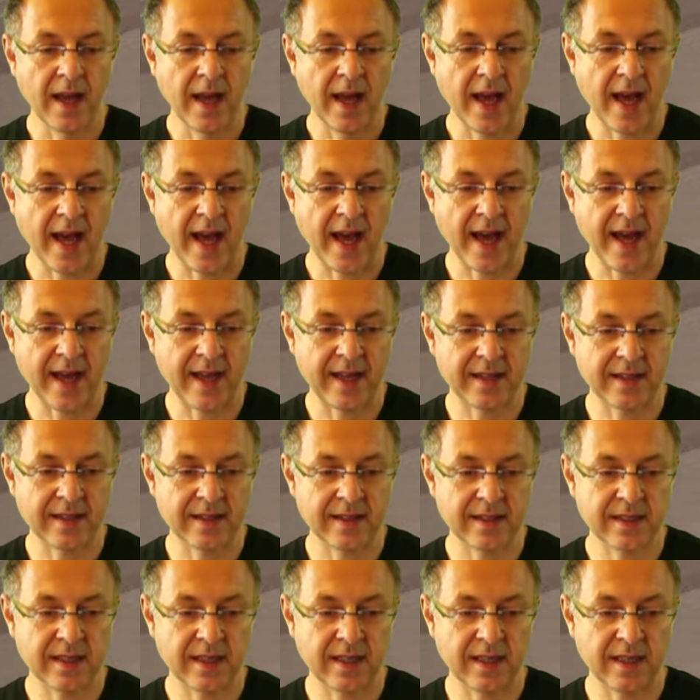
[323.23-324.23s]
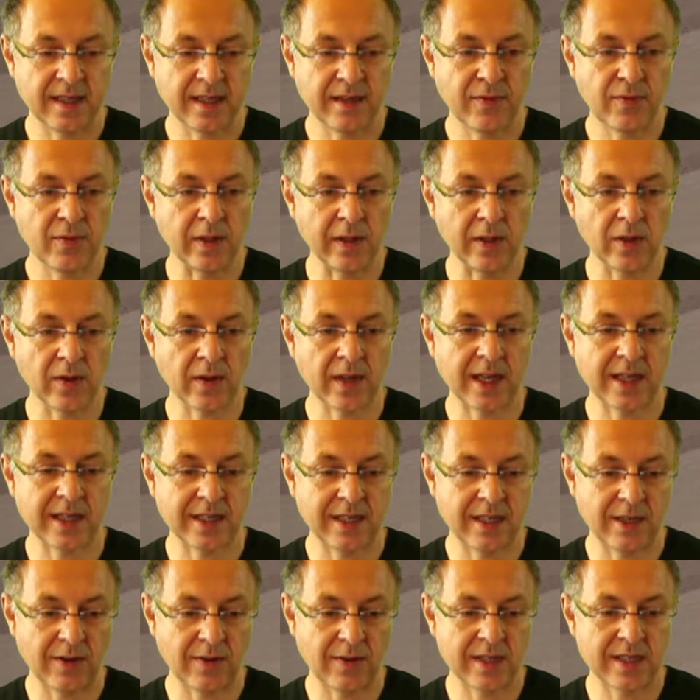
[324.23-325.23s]
And uh, if we look at,
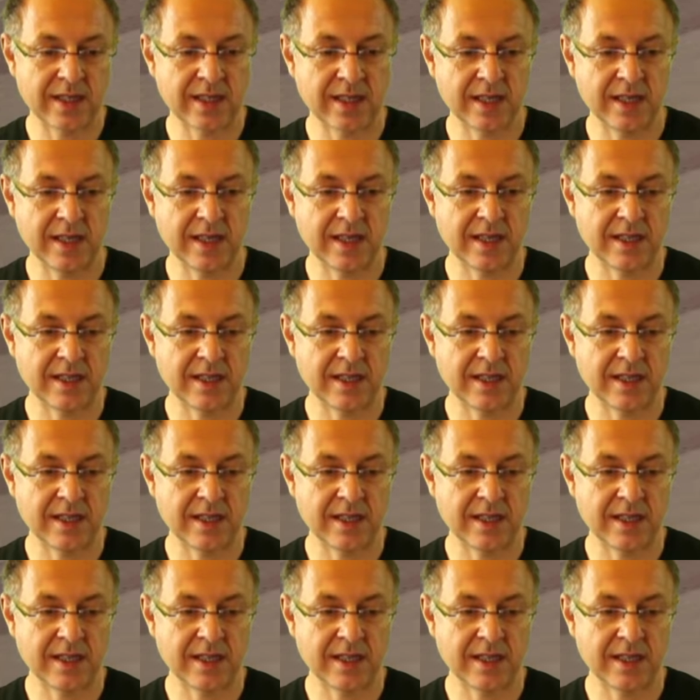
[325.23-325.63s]
there is uh,